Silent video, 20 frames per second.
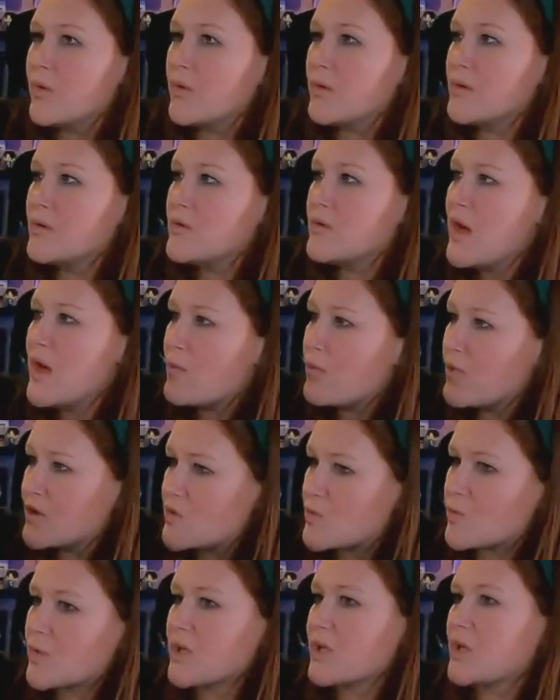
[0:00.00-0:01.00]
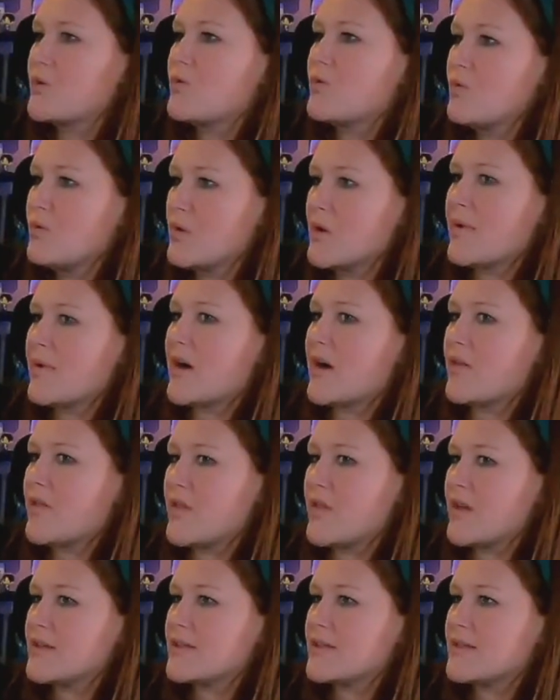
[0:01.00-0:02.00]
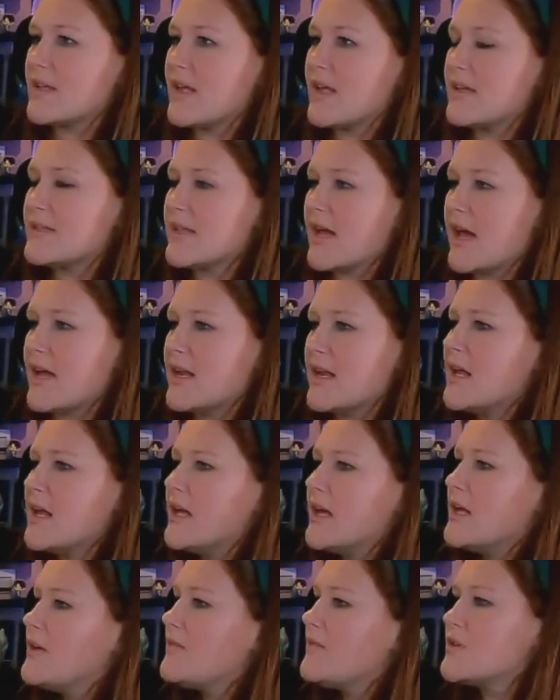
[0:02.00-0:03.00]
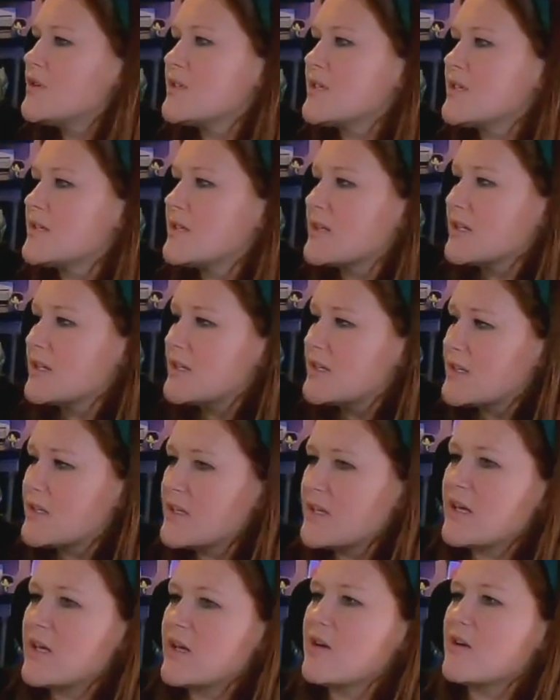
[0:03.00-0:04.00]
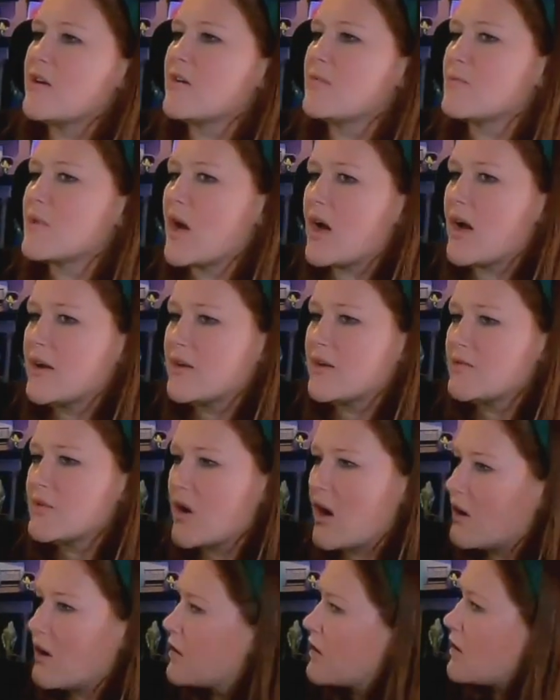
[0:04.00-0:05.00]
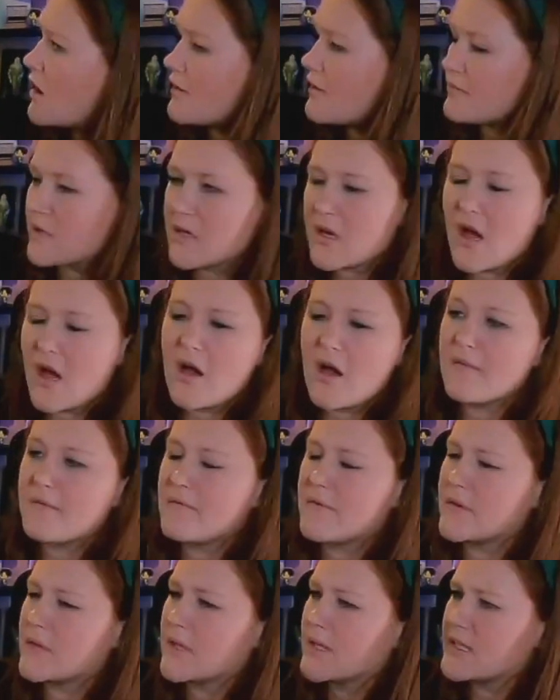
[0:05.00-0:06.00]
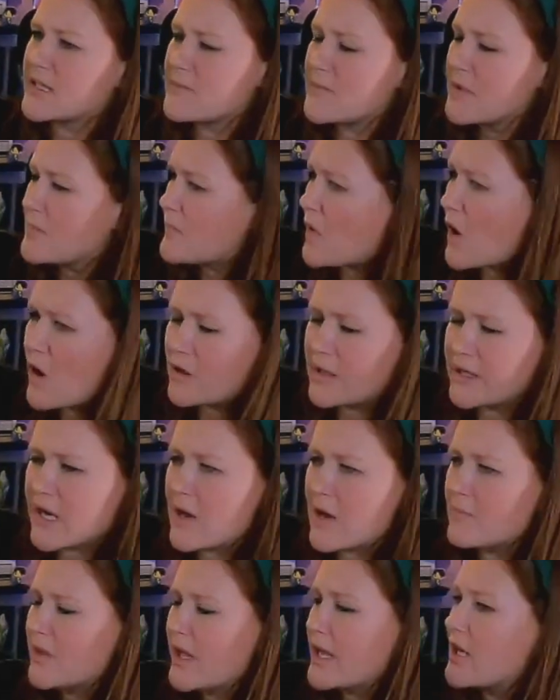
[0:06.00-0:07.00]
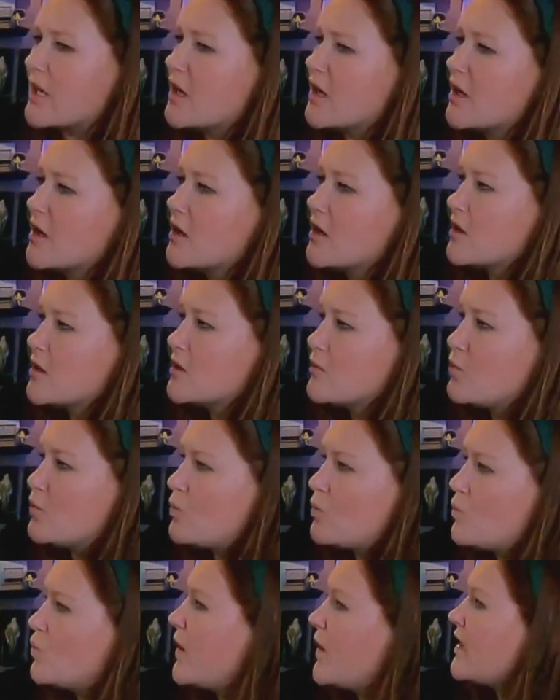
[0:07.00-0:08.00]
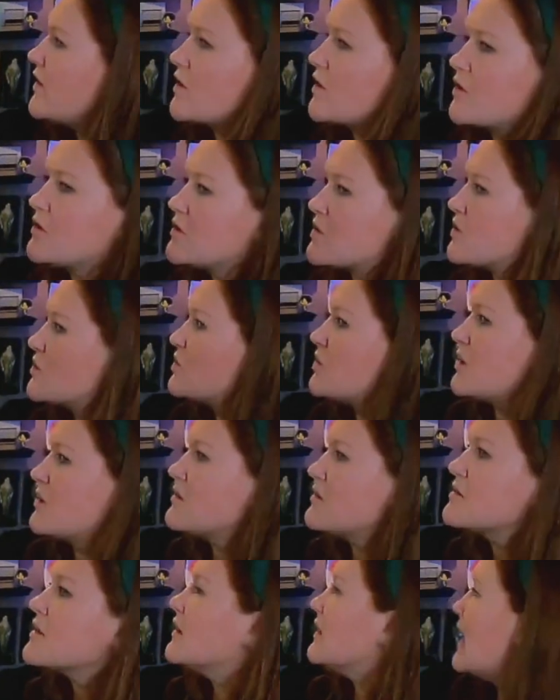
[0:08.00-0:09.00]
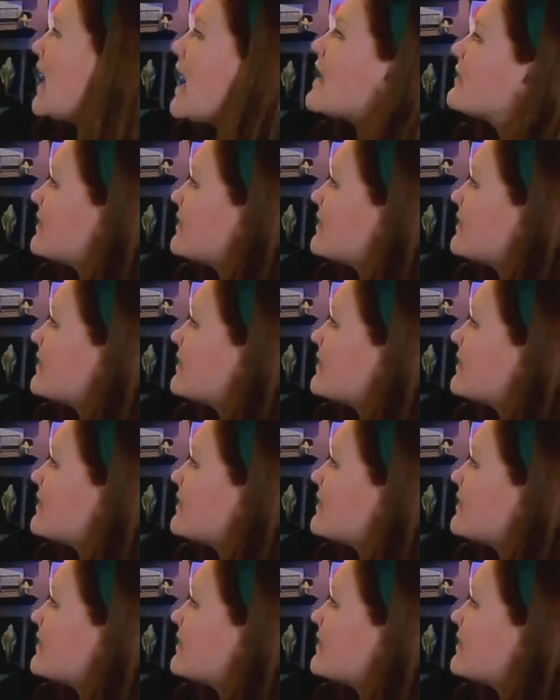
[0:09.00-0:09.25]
what's really cool about this is that even just as I sit here and I'm kind of talking off the cuff and like spitballing, I'm like, wait, there's a lot